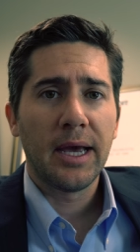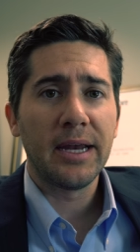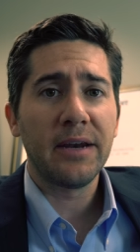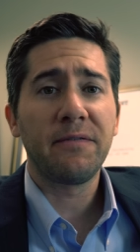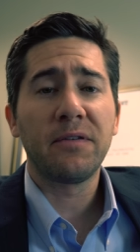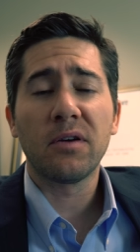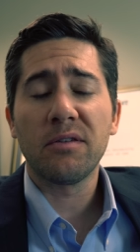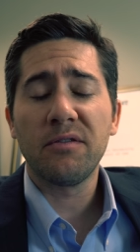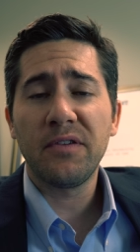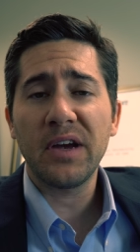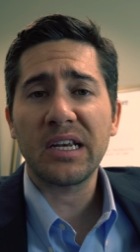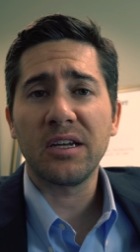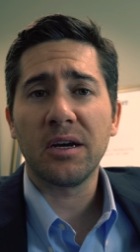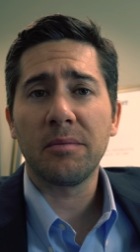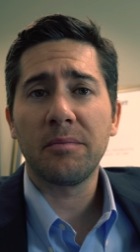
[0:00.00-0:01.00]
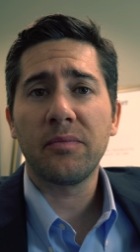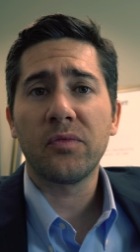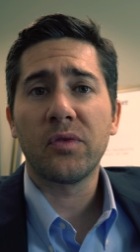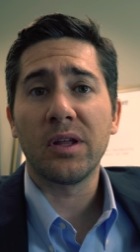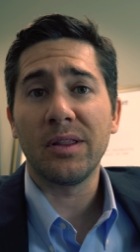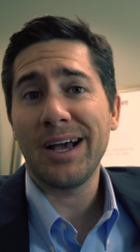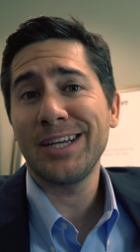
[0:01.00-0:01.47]
And if you're the victim,
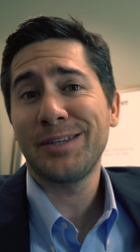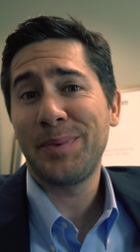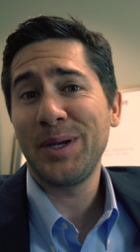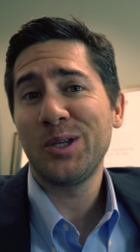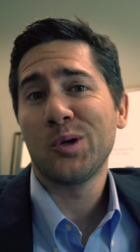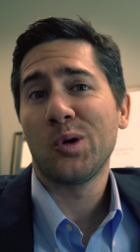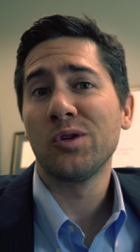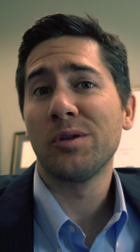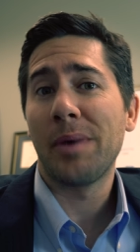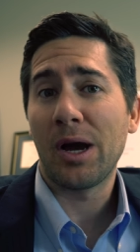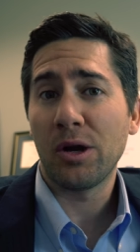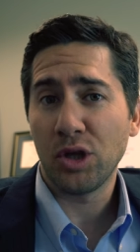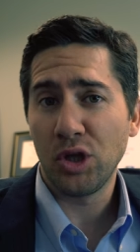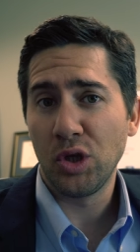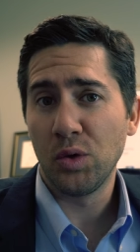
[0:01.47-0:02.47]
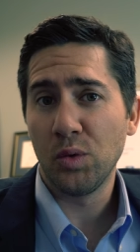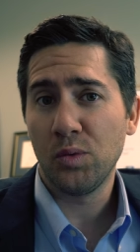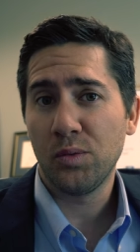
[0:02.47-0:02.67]
the lie's being told about you.